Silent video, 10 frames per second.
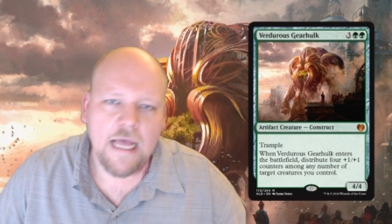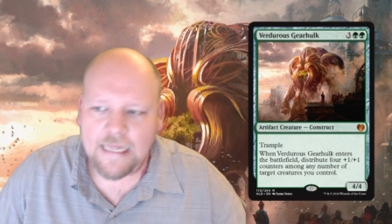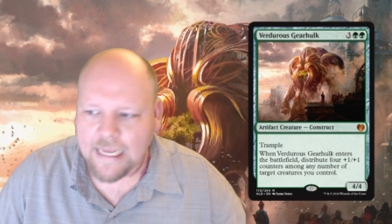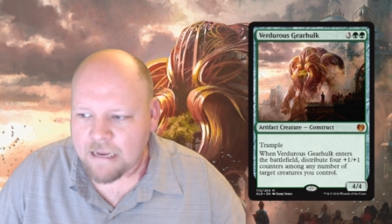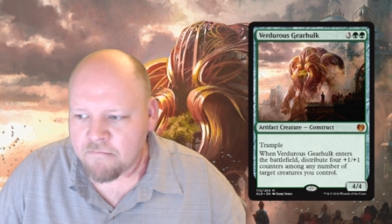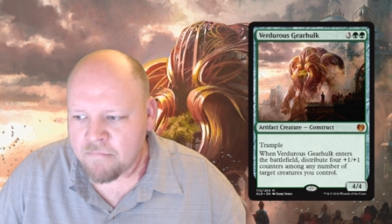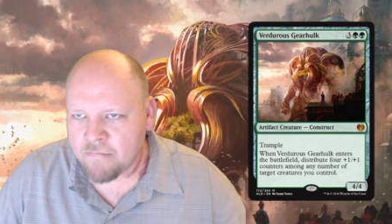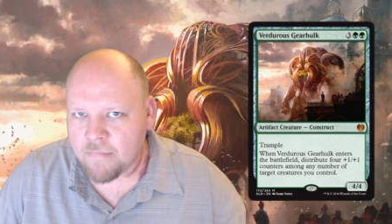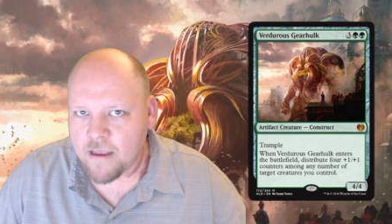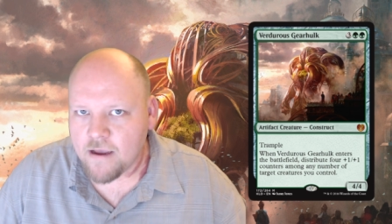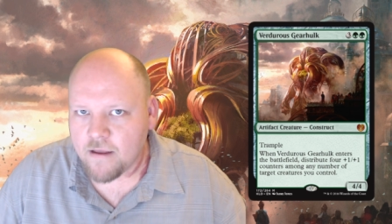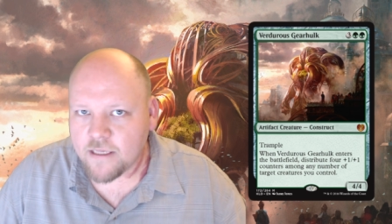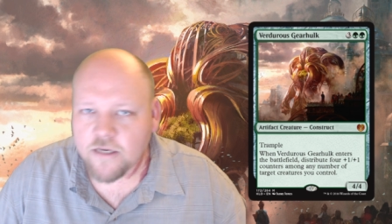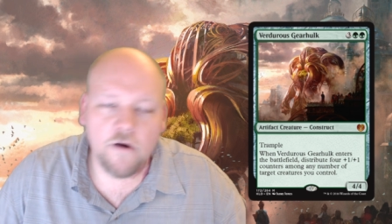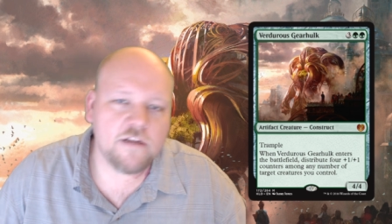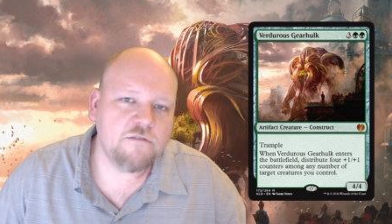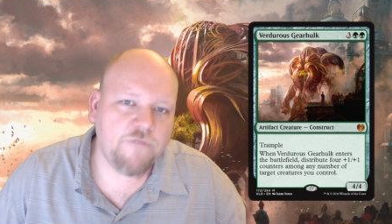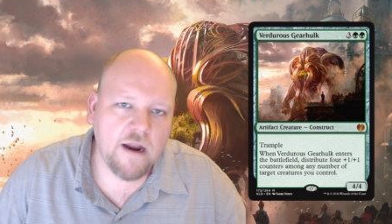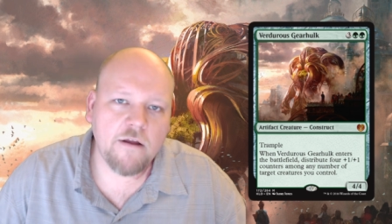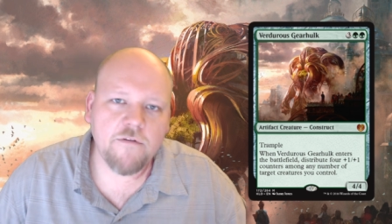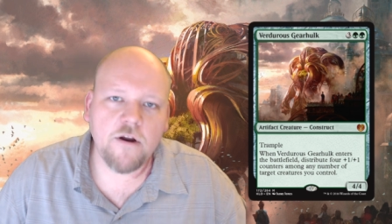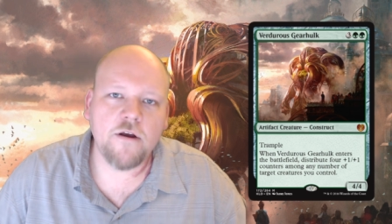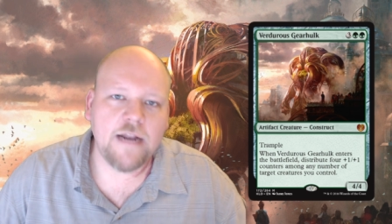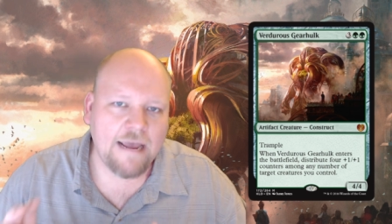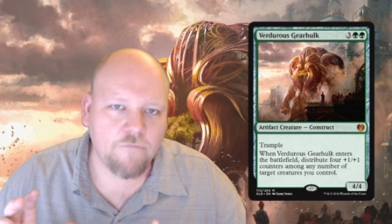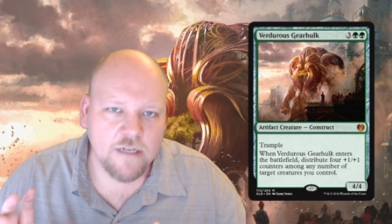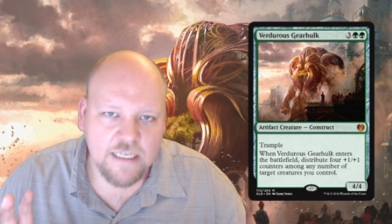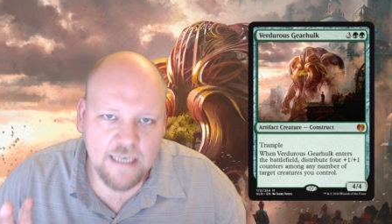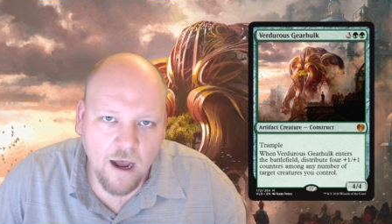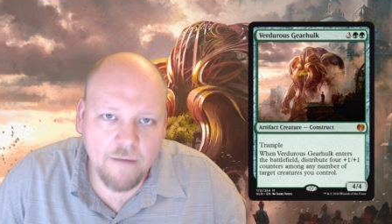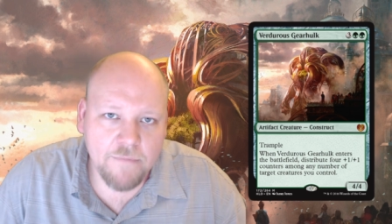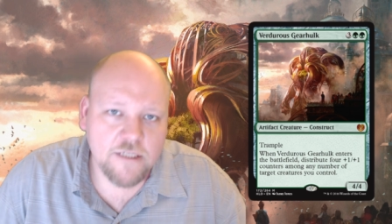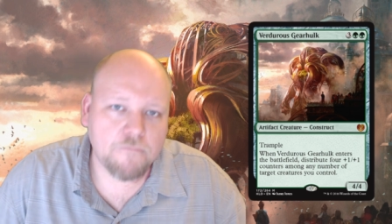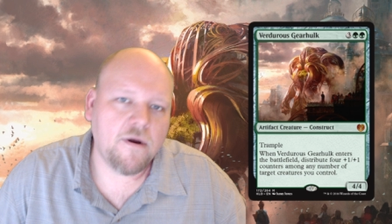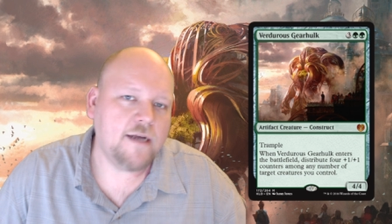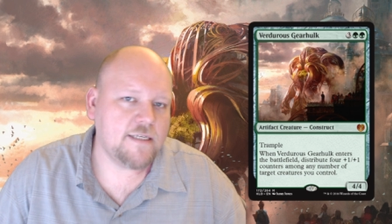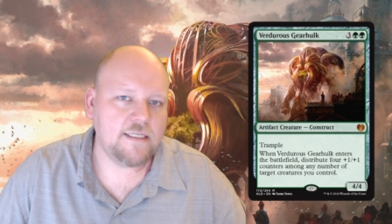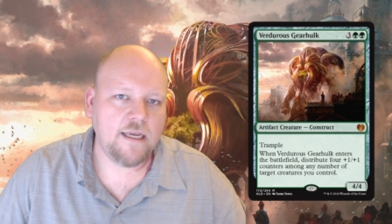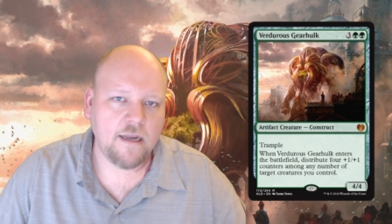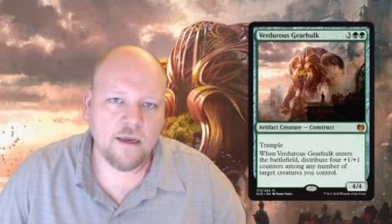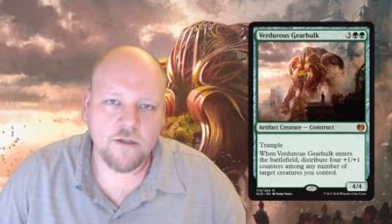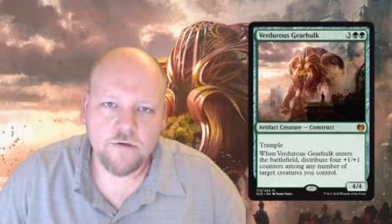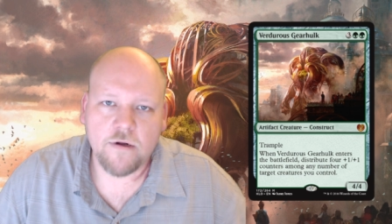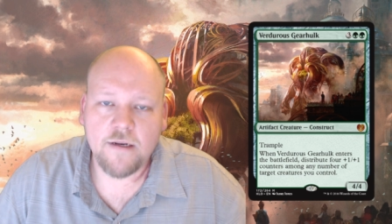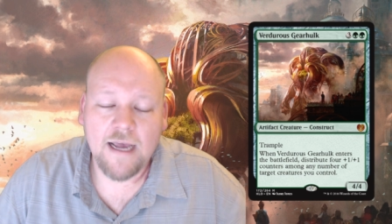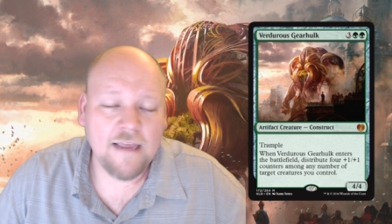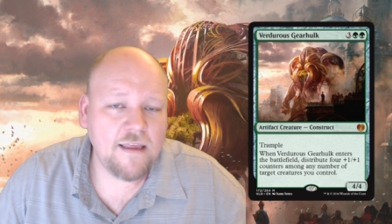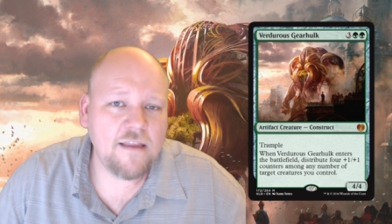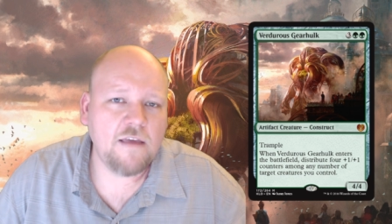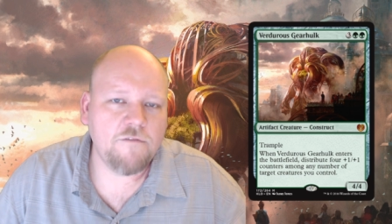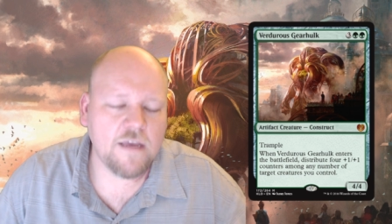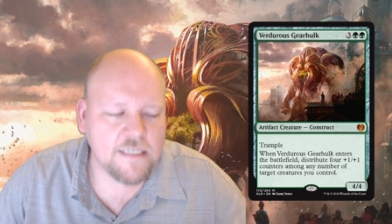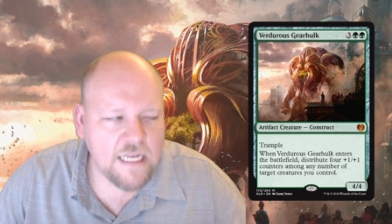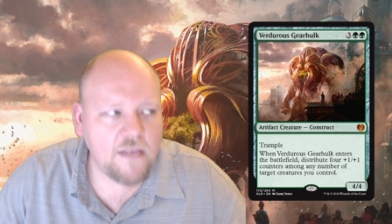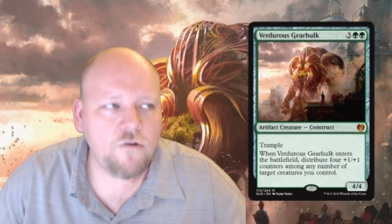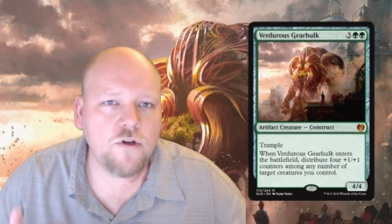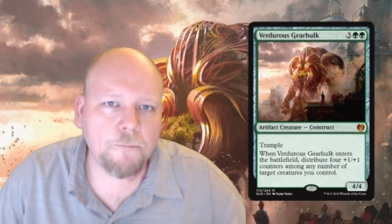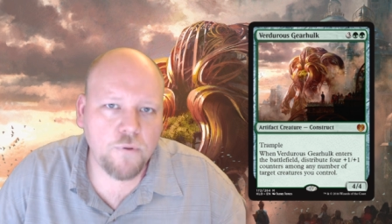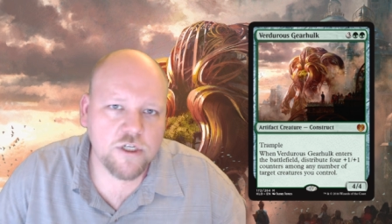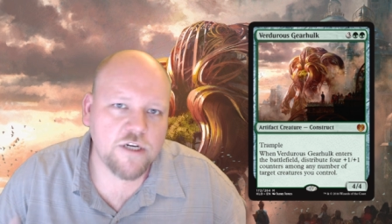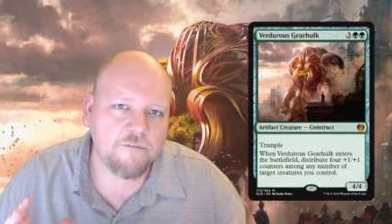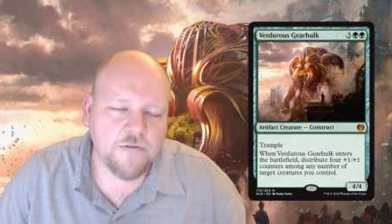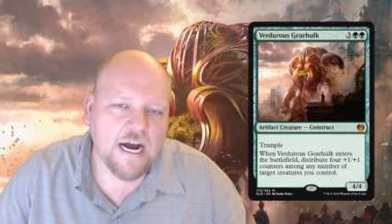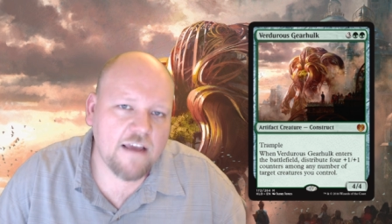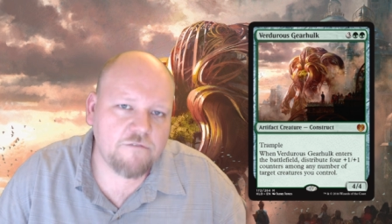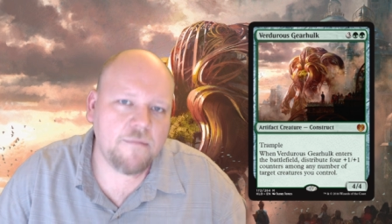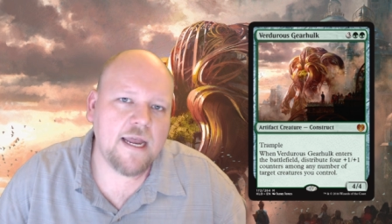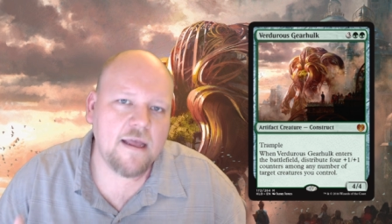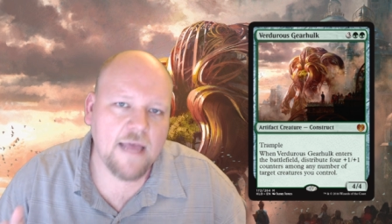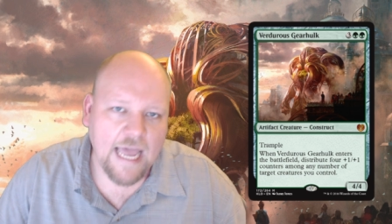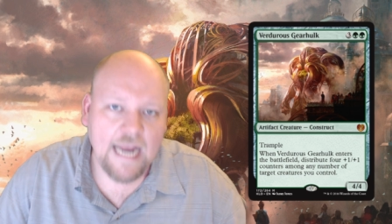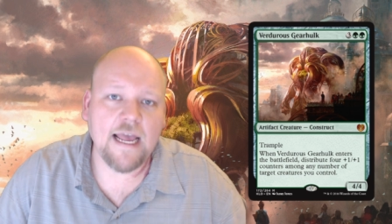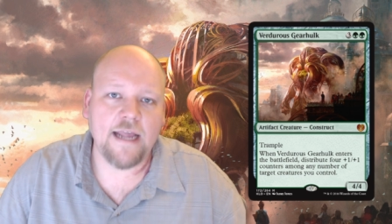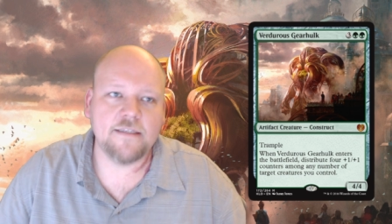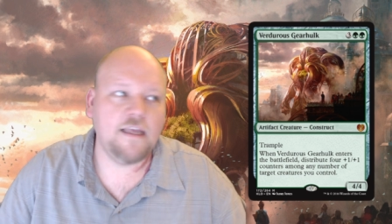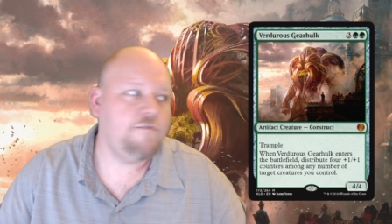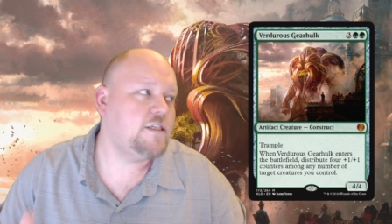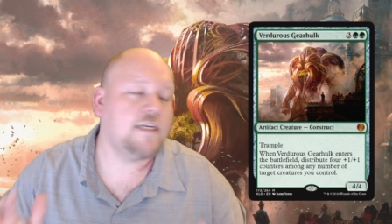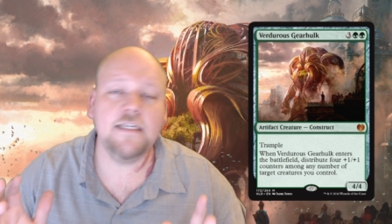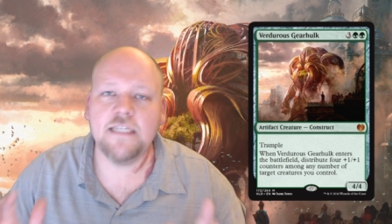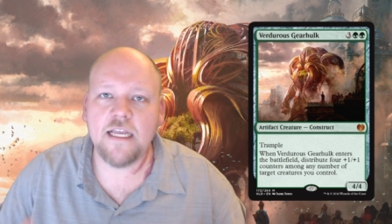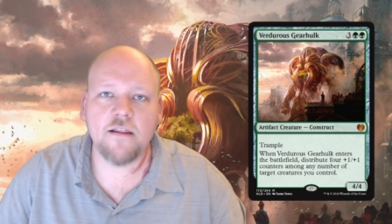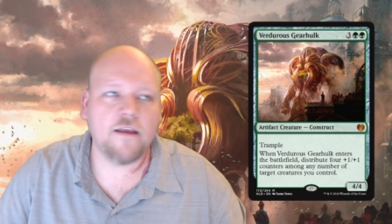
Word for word: Like, this card is very, very good. I would not be surprised to see it in constructed. I think they've continued to push five mana eight eights. They've just continued.